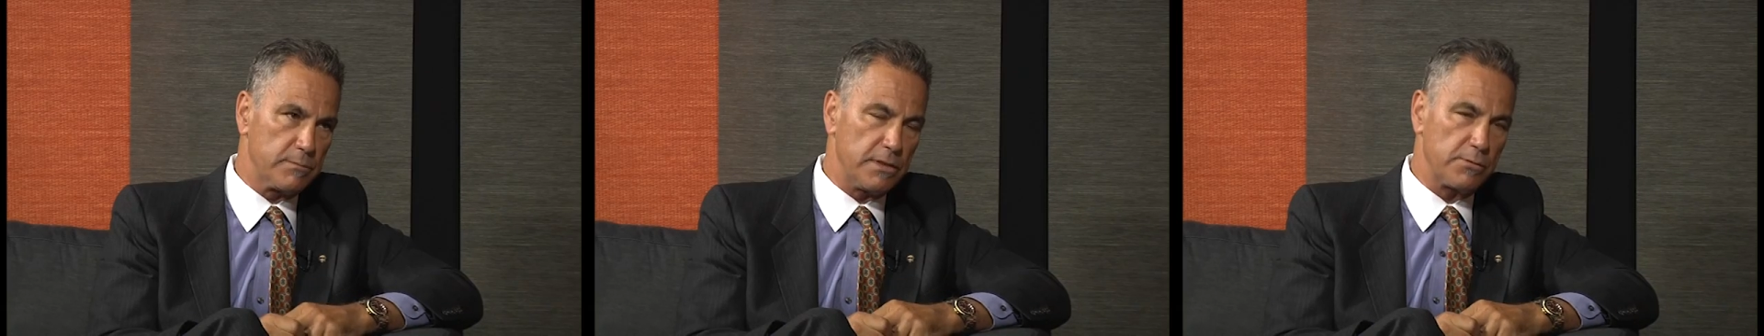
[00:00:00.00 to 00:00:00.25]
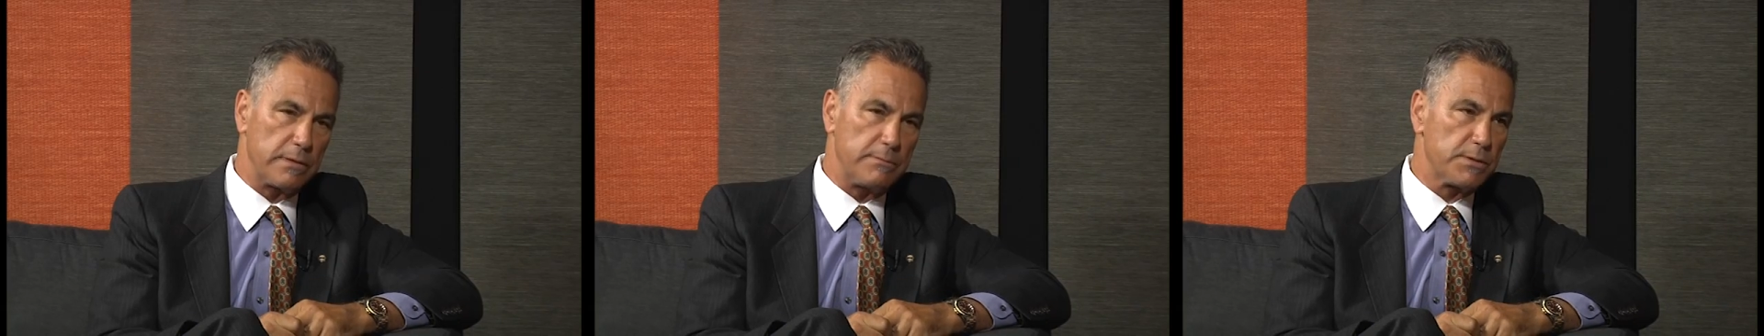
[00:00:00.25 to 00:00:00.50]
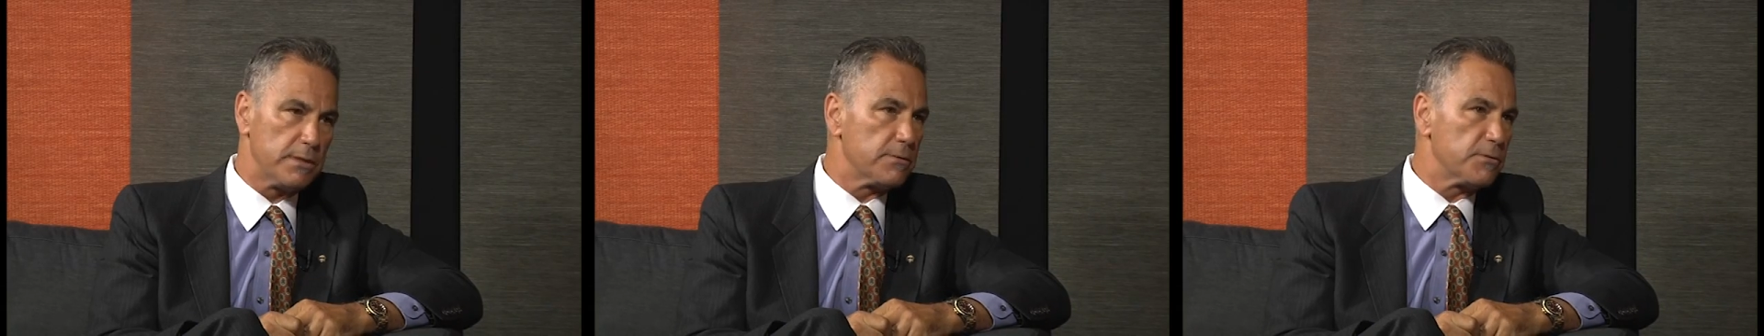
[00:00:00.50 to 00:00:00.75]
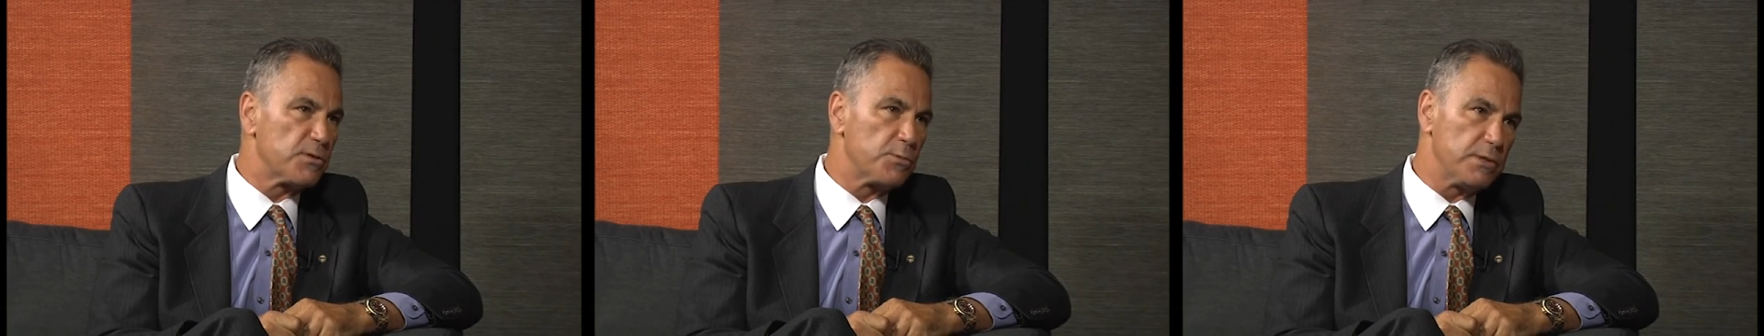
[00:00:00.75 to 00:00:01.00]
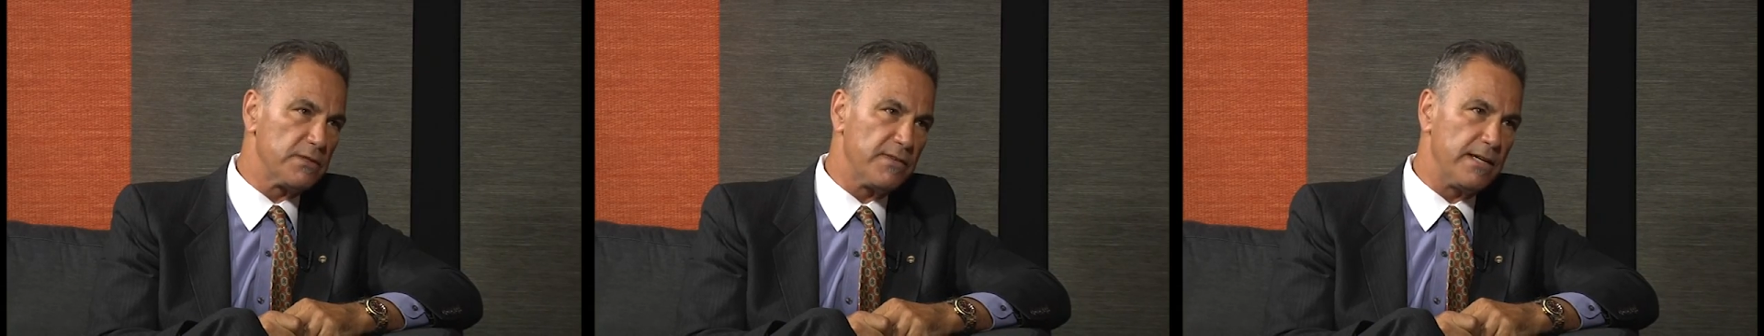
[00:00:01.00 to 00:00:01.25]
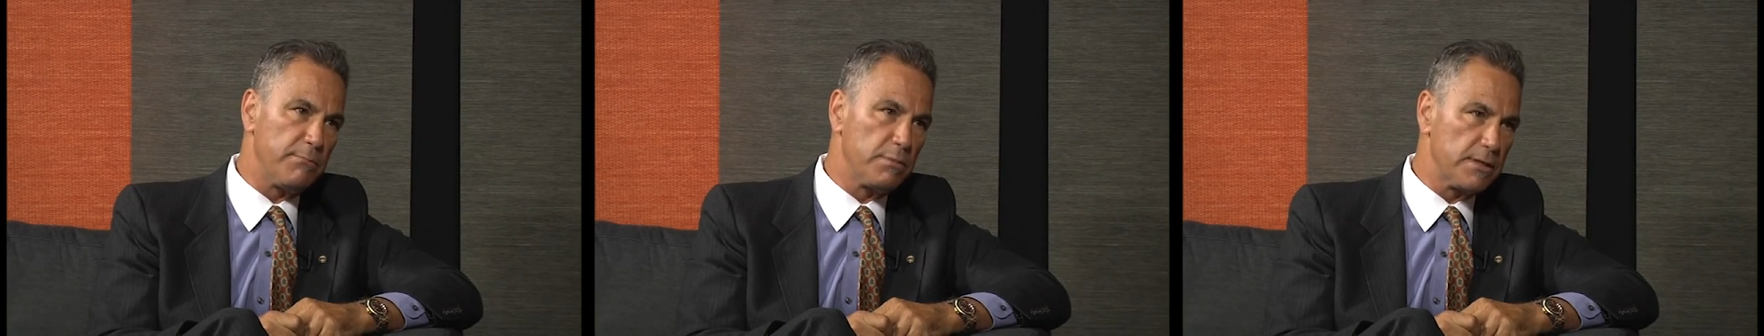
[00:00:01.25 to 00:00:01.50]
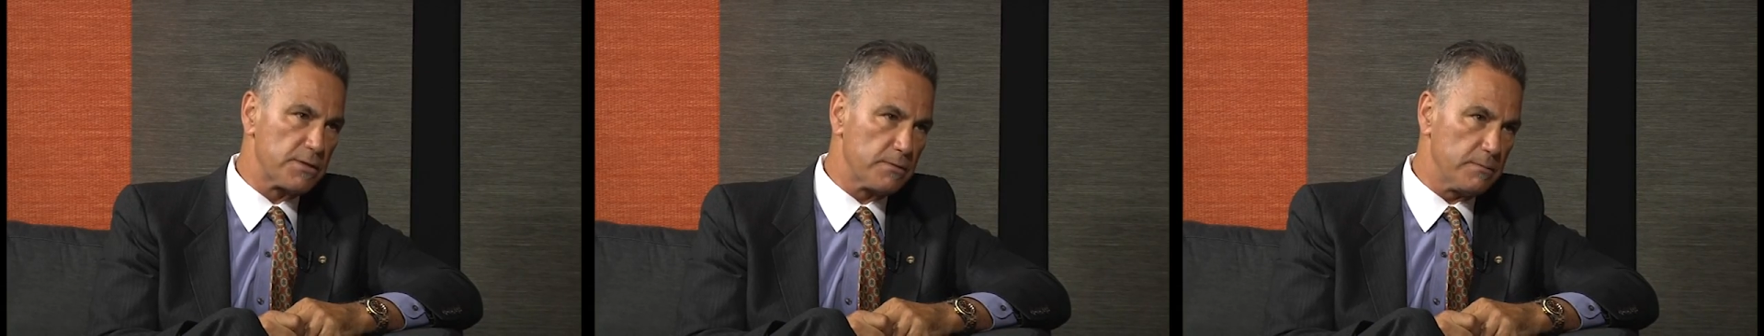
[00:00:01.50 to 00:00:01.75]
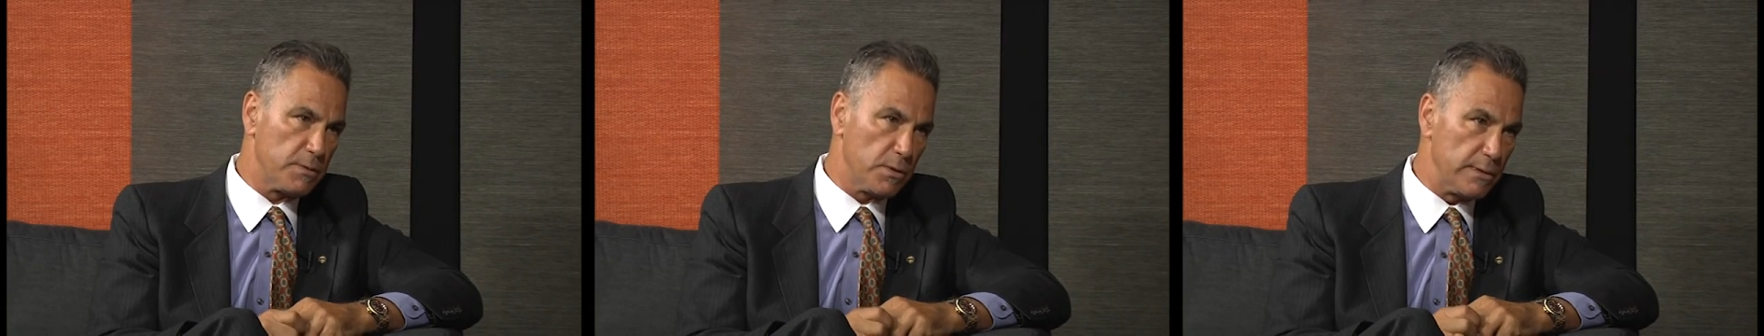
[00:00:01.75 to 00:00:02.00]
and they're up to 125 plus
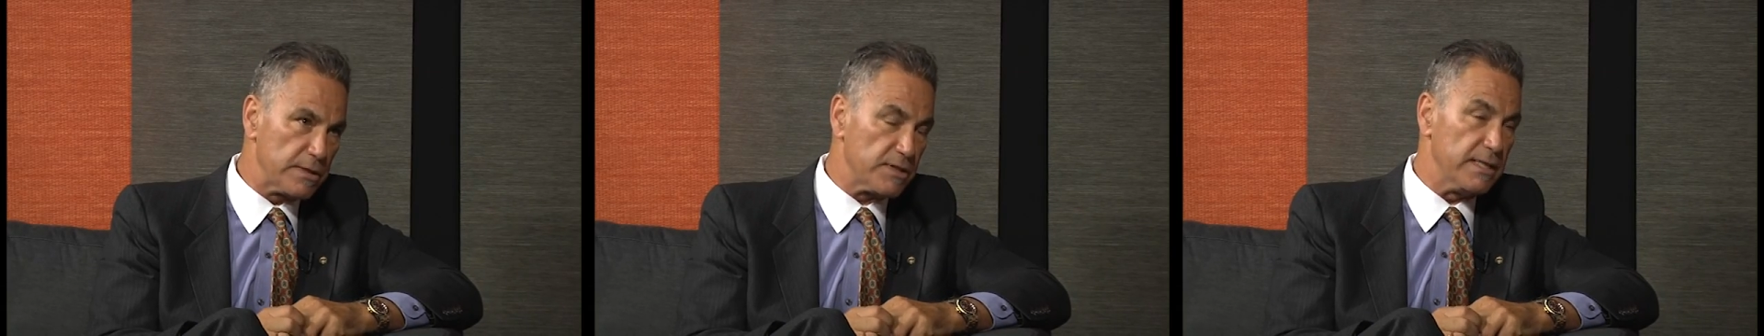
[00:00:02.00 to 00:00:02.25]
employees